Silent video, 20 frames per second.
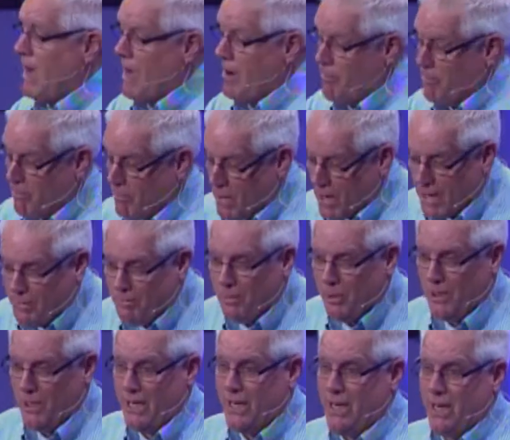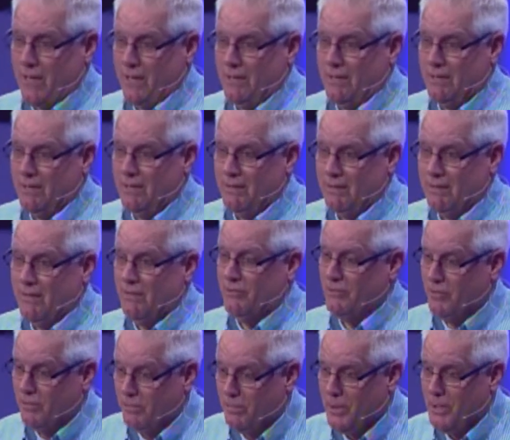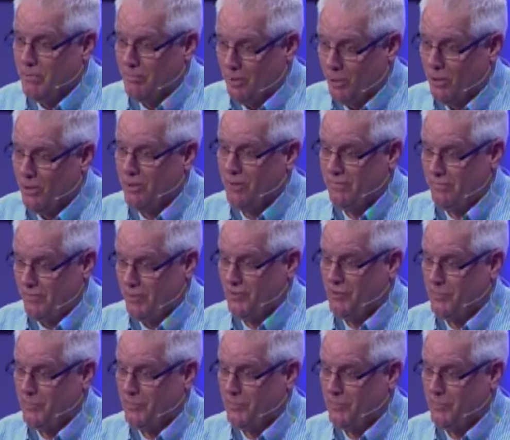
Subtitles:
My plan is to be a part of this